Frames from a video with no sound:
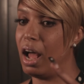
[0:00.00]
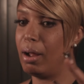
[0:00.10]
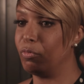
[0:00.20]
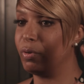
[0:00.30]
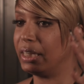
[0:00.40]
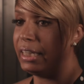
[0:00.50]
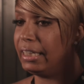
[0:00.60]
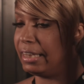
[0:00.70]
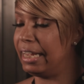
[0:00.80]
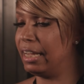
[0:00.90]
I'm
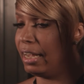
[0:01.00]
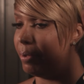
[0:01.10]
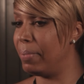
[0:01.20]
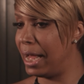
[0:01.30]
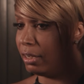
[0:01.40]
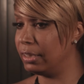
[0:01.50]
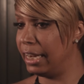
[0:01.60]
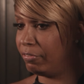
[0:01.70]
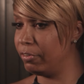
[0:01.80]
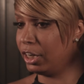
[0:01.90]
really thinking about
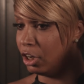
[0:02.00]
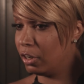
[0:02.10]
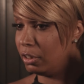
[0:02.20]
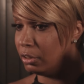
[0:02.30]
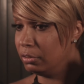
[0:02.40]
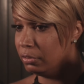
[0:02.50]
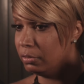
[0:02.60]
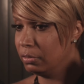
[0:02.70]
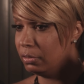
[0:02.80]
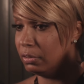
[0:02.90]
every girl
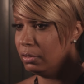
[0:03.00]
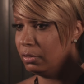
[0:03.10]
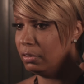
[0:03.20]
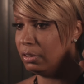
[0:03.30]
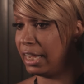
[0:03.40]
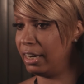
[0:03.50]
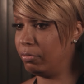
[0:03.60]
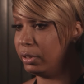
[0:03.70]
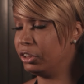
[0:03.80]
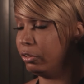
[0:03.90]
that
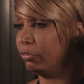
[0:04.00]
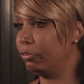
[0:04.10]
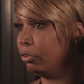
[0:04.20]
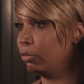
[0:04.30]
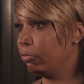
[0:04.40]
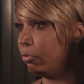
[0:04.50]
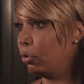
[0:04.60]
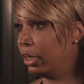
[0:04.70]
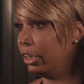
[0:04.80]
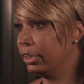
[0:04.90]
I've went to a funeral
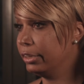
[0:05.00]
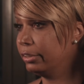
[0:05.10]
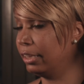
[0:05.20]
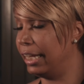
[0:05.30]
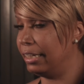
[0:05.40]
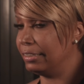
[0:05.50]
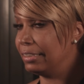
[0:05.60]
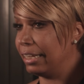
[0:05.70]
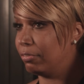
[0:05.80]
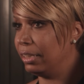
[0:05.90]
for. And
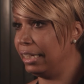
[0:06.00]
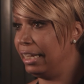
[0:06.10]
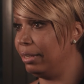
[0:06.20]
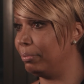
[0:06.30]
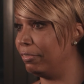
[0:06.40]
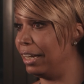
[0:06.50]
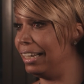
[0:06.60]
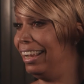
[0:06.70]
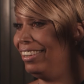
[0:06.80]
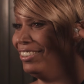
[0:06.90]
it's like really hitting me right
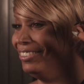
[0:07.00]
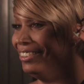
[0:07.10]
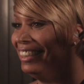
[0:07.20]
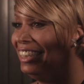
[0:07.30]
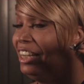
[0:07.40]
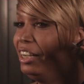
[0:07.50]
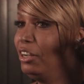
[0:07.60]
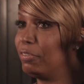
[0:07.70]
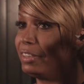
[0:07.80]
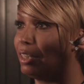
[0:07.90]
now
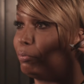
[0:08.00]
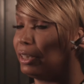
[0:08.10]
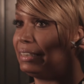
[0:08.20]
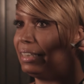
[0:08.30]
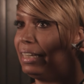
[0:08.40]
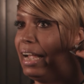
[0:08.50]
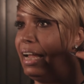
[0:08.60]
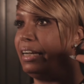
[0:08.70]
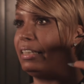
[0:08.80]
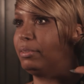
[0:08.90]
for some reason.
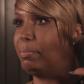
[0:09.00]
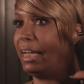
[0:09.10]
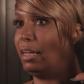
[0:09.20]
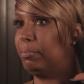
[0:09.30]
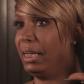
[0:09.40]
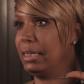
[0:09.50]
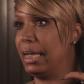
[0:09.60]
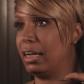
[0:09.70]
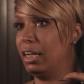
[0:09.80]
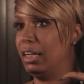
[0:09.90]
And it's making me
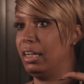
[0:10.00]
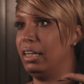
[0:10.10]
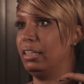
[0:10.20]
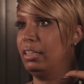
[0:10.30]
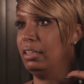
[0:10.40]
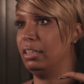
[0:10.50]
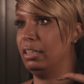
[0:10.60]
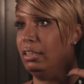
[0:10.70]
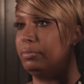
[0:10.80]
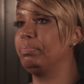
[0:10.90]
like,
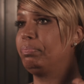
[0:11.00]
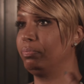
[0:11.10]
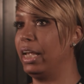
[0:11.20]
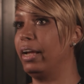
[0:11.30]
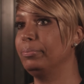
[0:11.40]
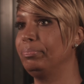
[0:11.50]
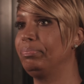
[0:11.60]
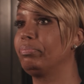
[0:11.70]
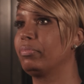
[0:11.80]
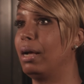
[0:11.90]
yeah.
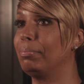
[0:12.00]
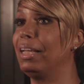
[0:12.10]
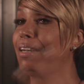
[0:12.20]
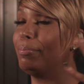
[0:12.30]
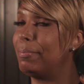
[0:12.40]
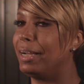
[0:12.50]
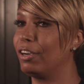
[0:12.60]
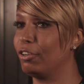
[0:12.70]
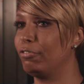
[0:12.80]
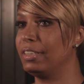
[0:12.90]
I'm thinking about my
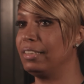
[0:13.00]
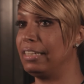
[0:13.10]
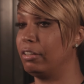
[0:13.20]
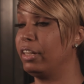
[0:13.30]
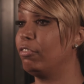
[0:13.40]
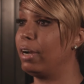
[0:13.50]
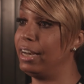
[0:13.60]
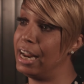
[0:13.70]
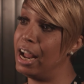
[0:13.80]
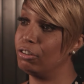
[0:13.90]
girlfriends down there
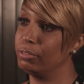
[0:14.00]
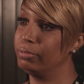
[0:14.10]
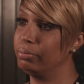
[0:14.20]
right now.